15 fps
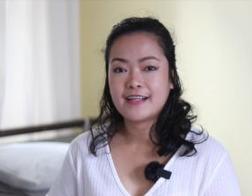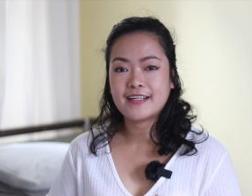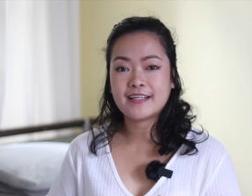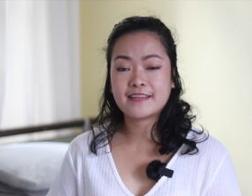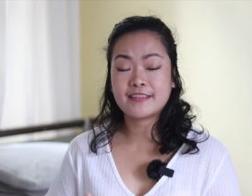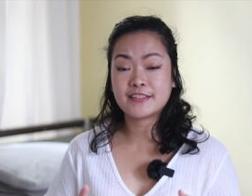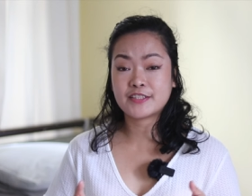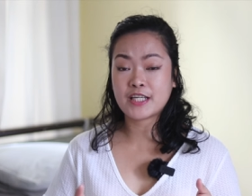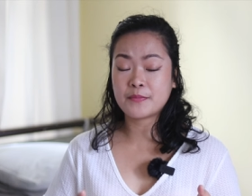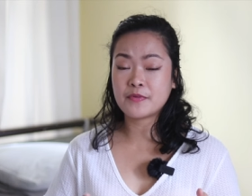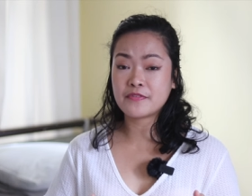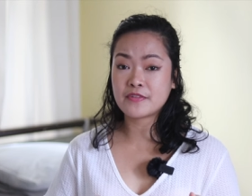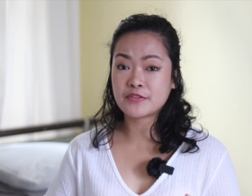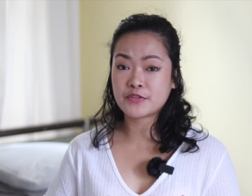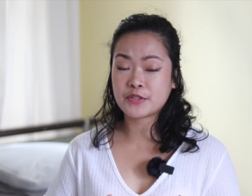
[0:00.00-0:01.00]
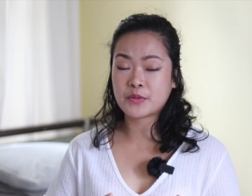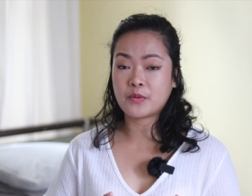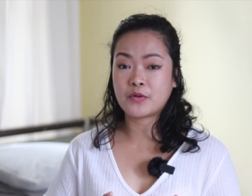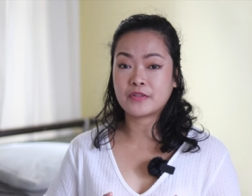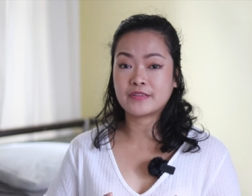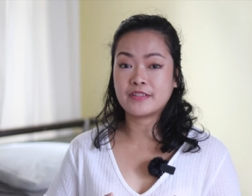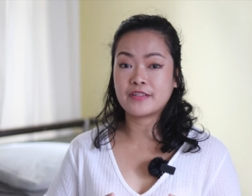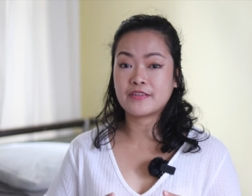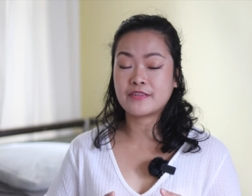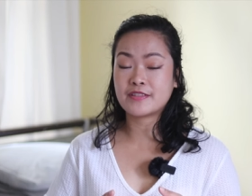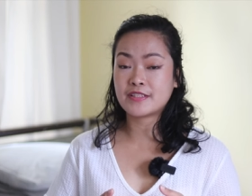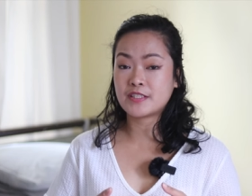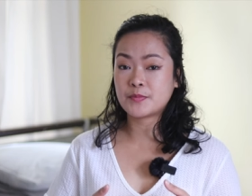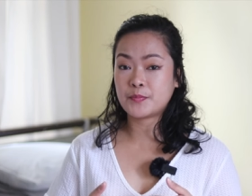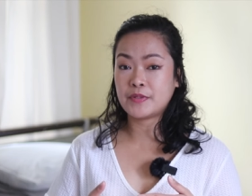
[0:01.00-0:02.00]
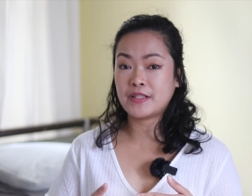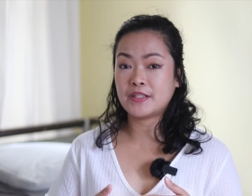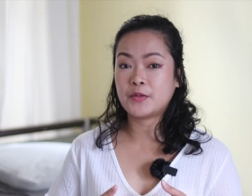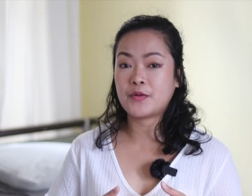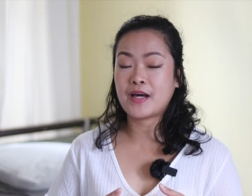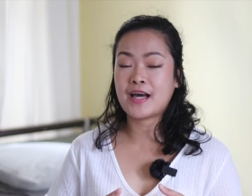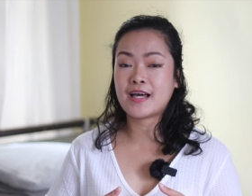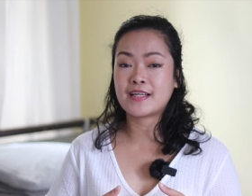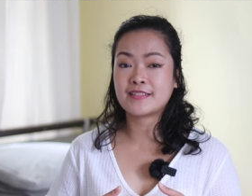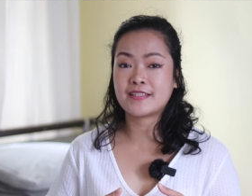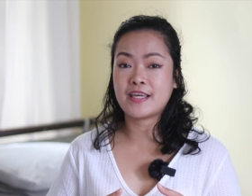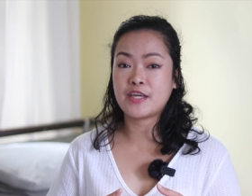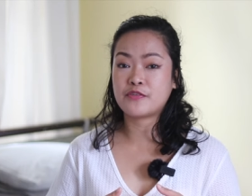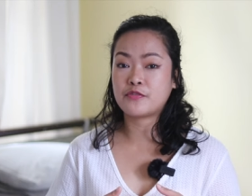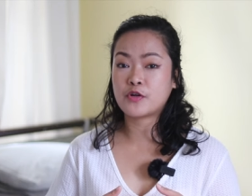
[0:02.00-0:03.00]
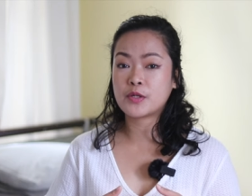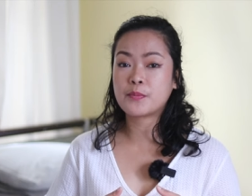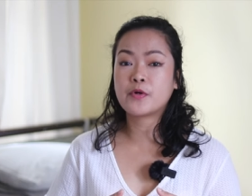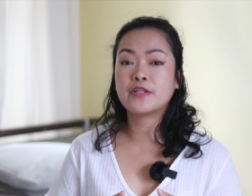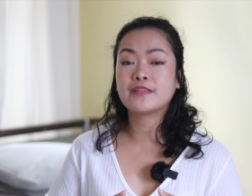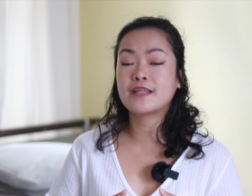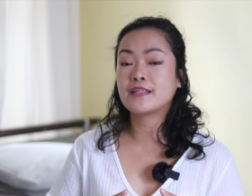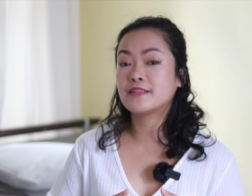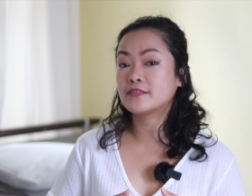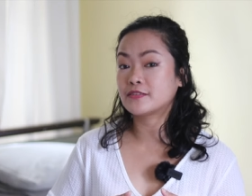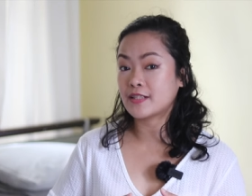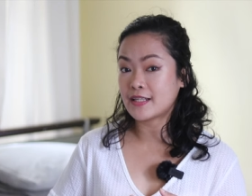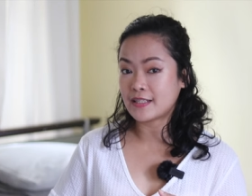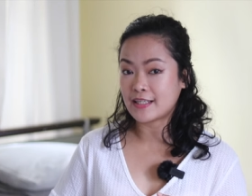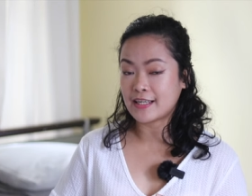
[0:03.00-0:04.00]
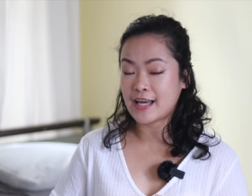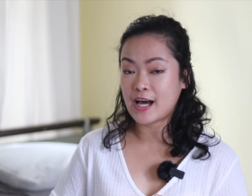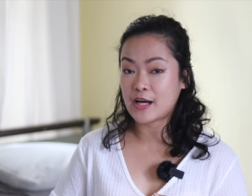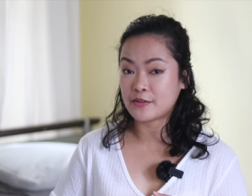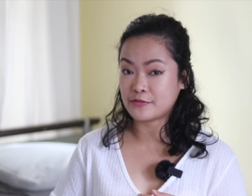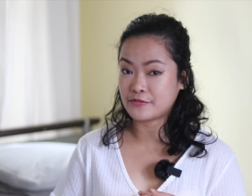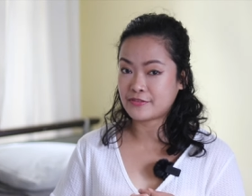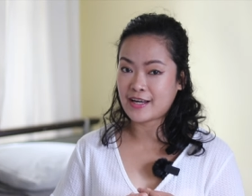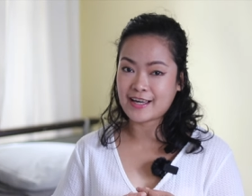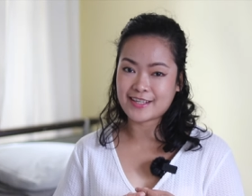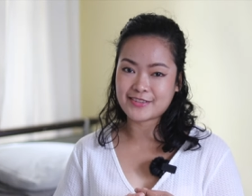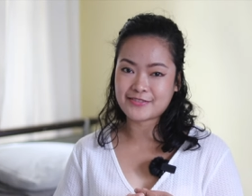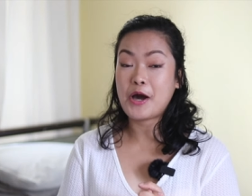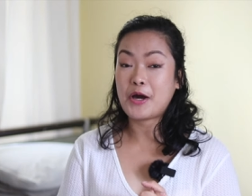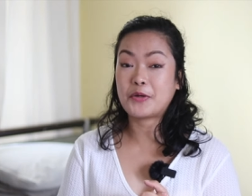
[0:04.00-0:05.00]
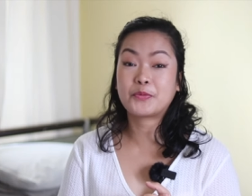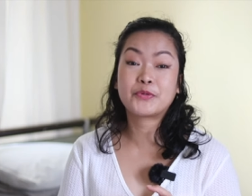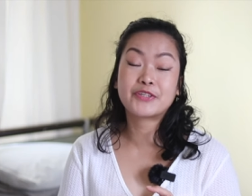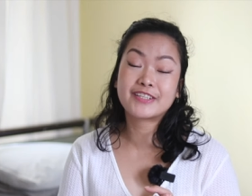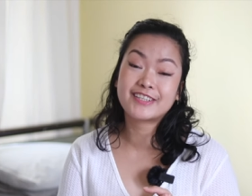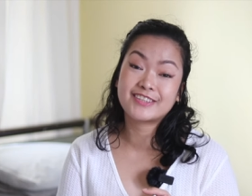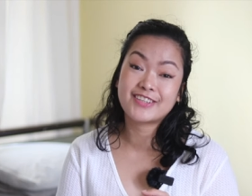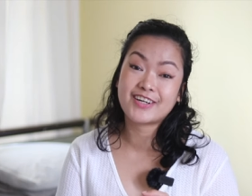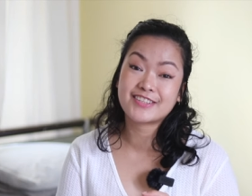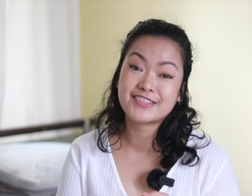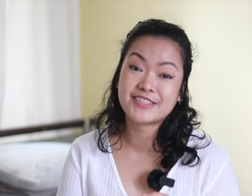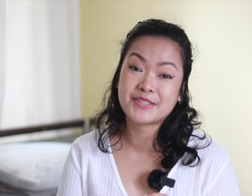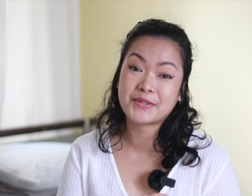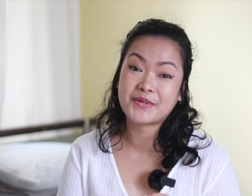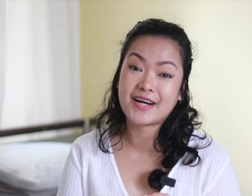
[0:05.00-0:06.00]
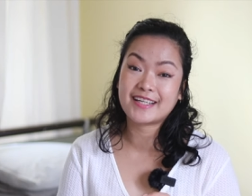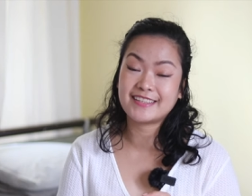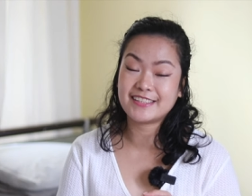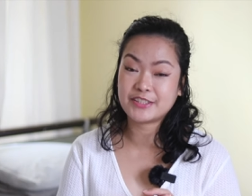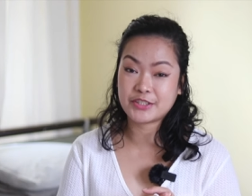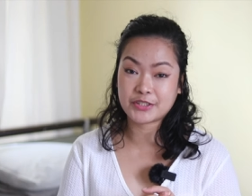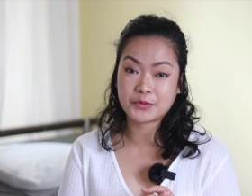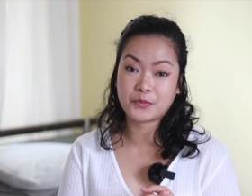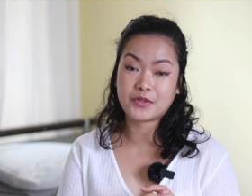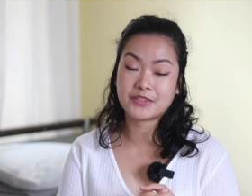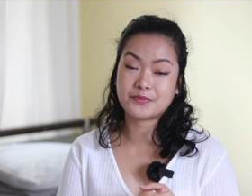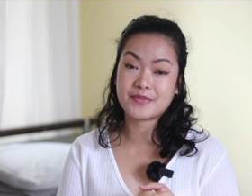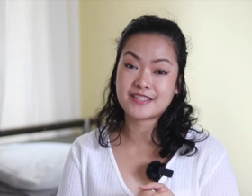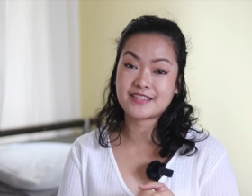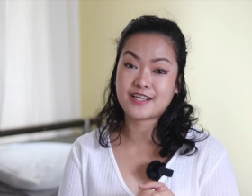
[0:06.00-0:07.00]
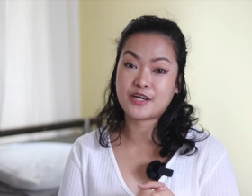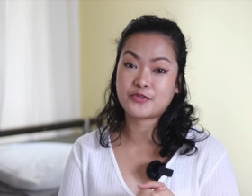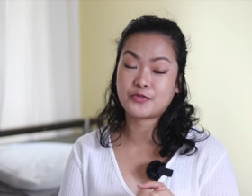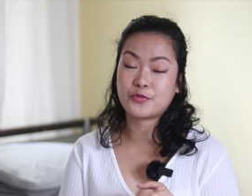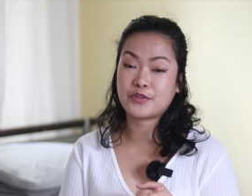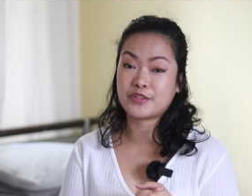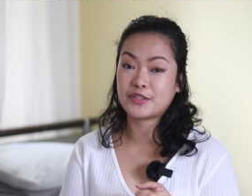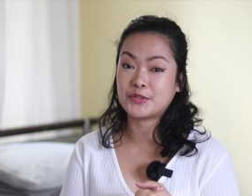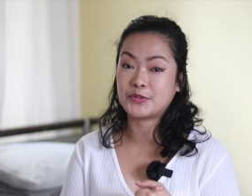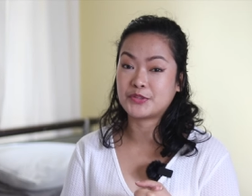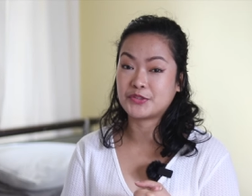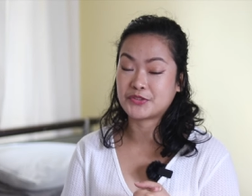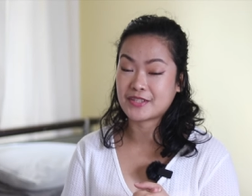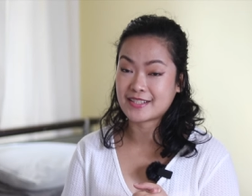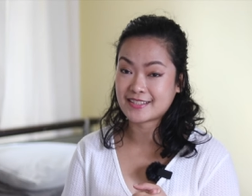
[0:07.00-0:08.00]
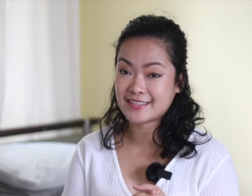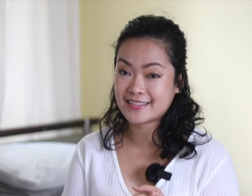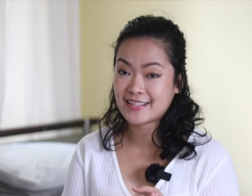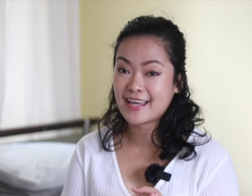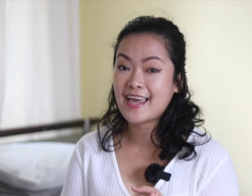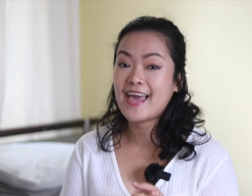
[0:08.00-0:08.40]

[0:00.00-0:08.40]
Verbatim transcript: At the time of this recording, this pillow has a four point eight rating out of five. I work a lot, so I need to reward myself with a good rest,